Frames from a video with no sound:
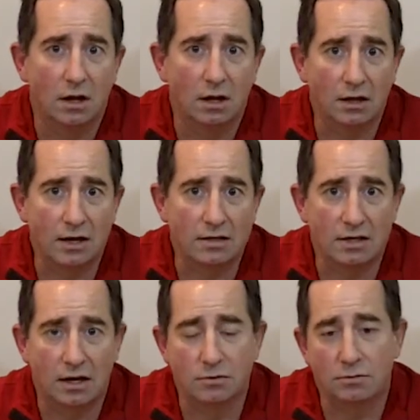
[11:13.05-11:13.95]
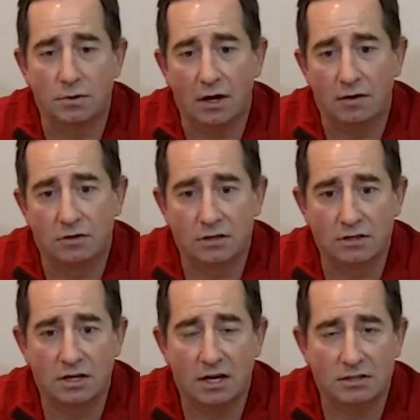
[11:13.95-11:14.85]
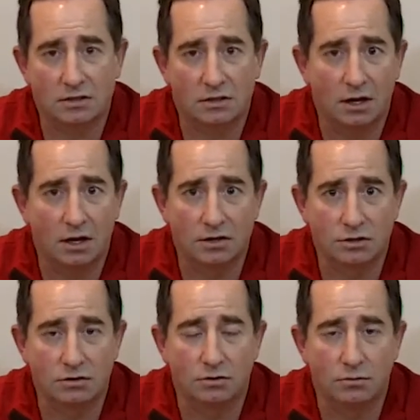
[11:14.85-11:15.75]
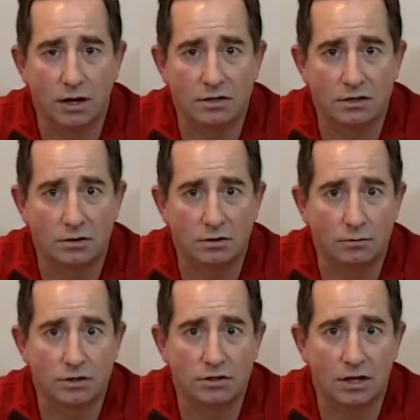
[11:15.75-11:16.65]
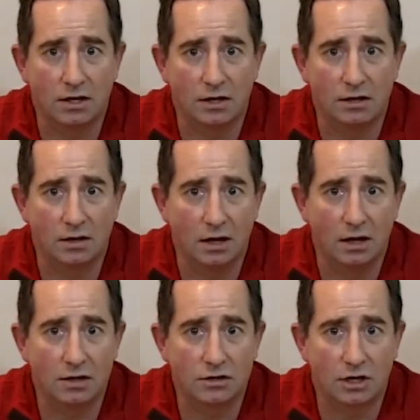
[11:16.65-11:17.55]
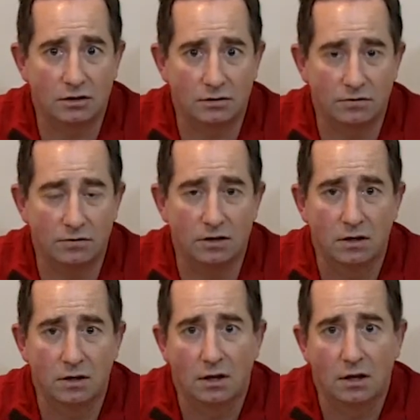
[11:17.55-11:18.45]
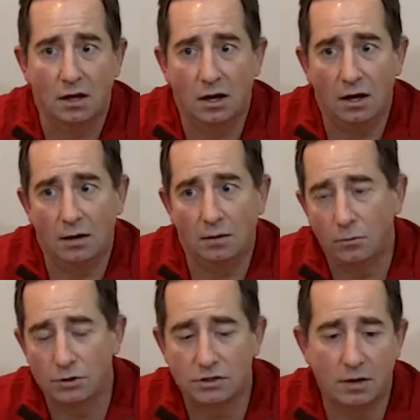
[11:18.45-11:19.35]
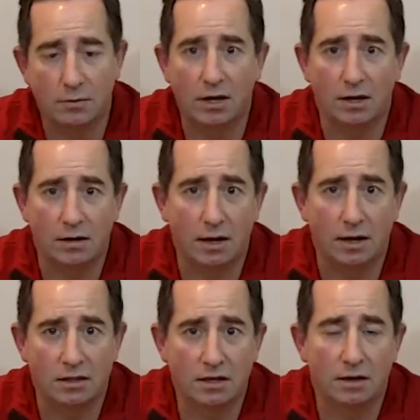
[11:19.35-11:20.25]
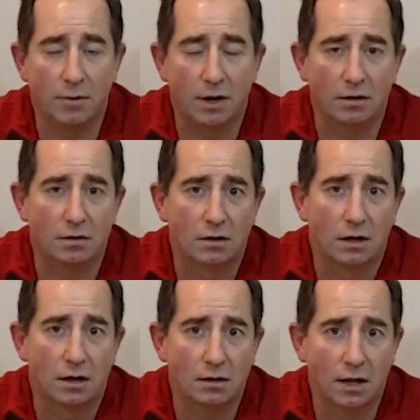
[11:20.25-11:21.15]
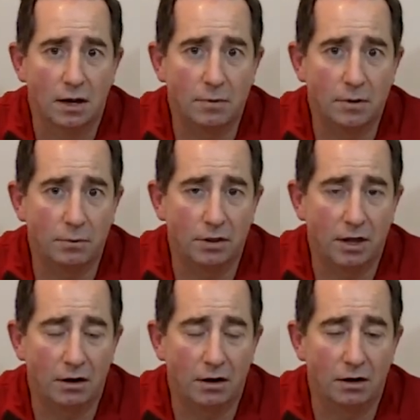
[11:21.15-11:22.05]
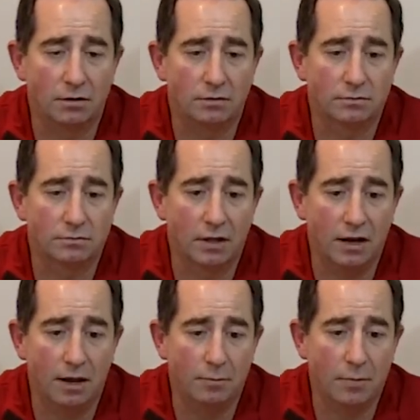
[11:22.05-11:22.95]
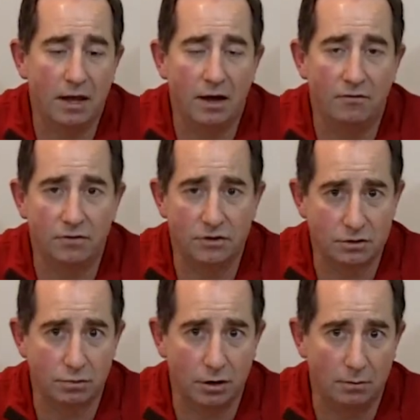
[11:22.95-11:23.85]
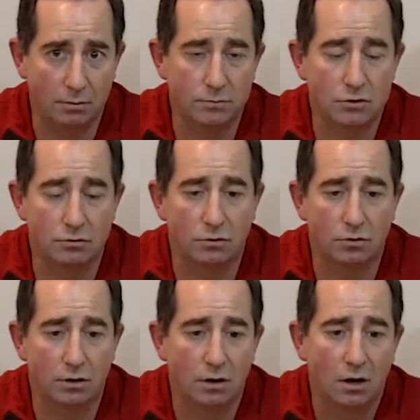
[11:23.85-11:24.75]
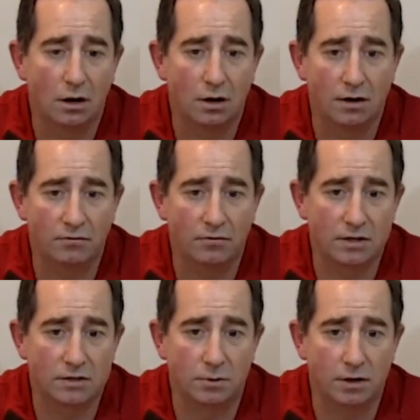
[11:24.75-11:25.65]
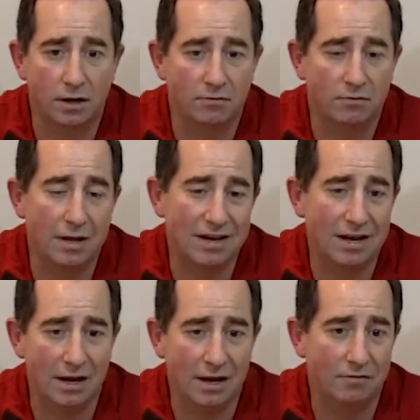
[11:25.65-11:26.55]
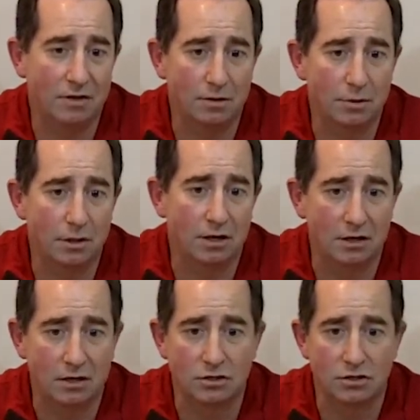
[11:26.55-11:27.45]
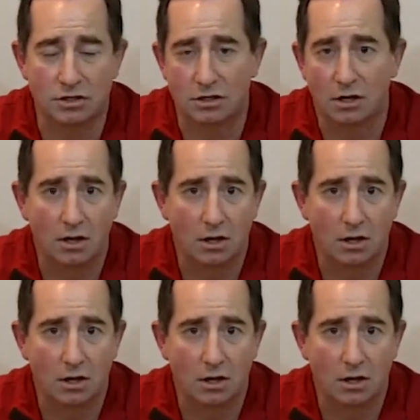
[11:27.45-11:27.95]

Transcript: A lot of times we have to discuss uh, certain ways in which they can uh, check their feet, um, which they may not think about. A lot of people that, are, that ha may have vision problems or are not flexible enough, may not have the ability to just